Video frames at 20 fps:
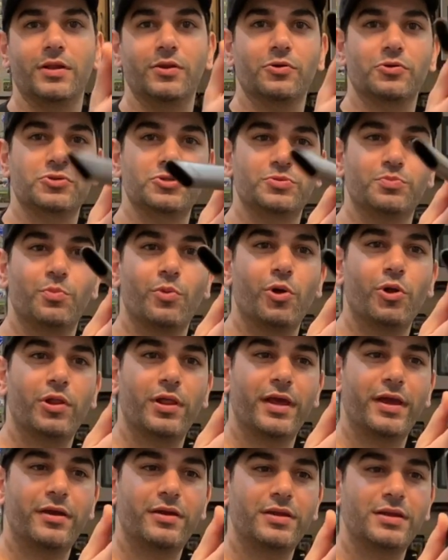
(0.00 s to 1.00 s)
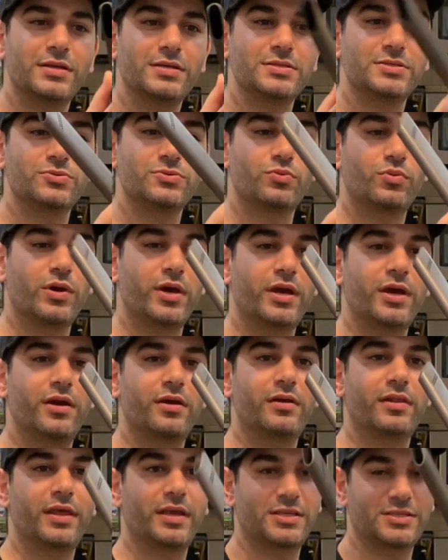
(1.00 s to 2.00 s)
those small areas where,
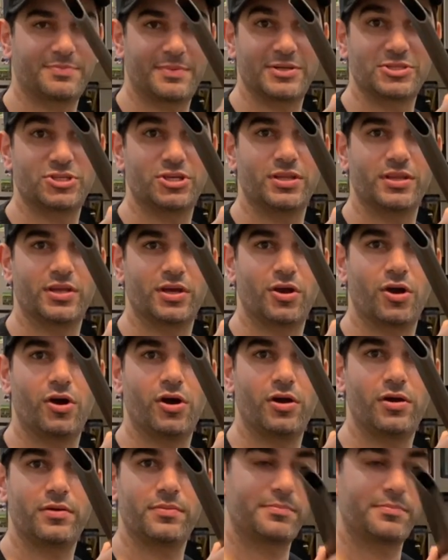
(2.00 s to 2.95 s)
like especially in the car,